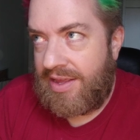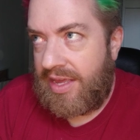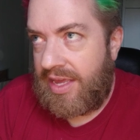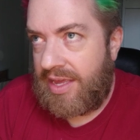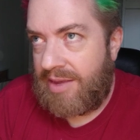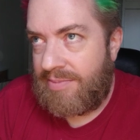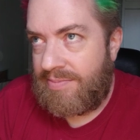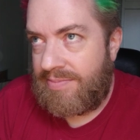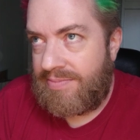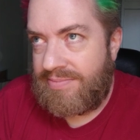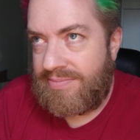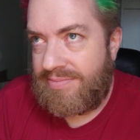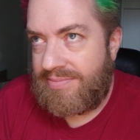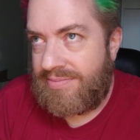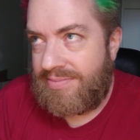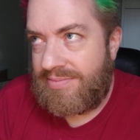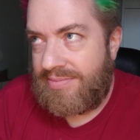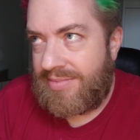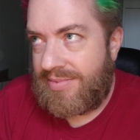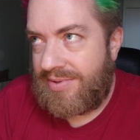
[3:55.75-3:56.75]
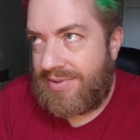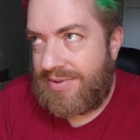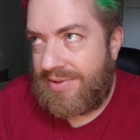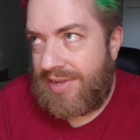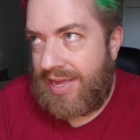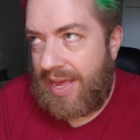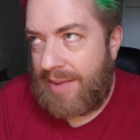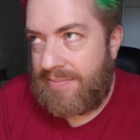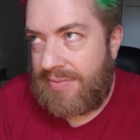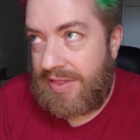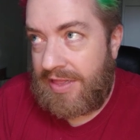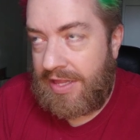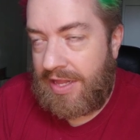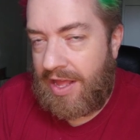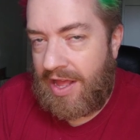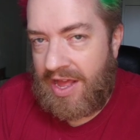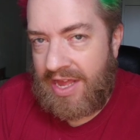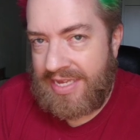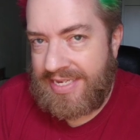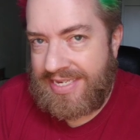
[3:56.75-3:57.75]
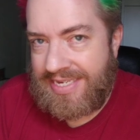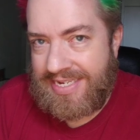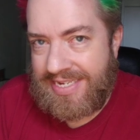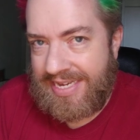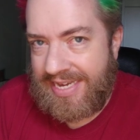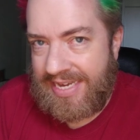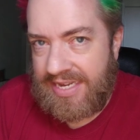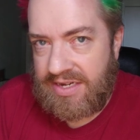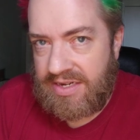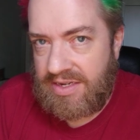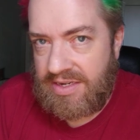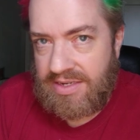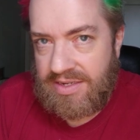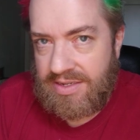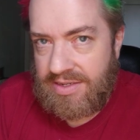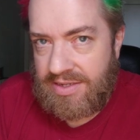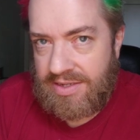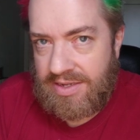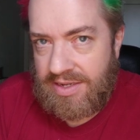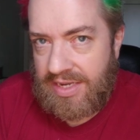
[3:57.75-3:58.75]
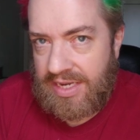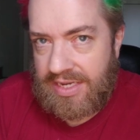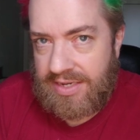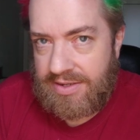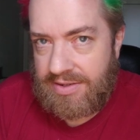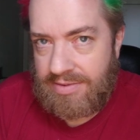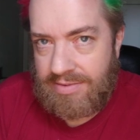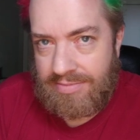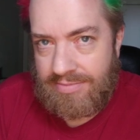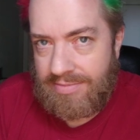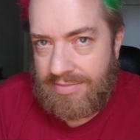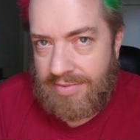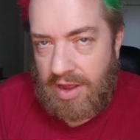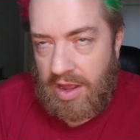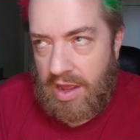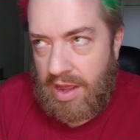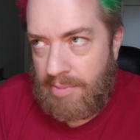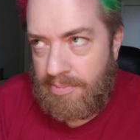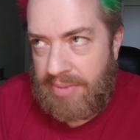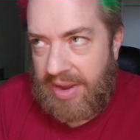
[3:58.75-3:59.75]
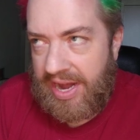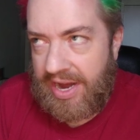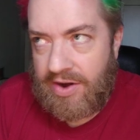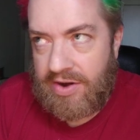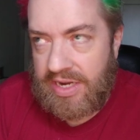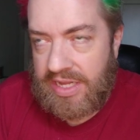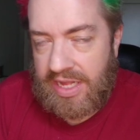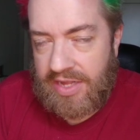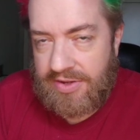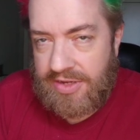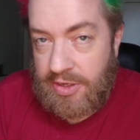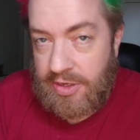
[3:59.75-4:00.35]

am lost in a parallel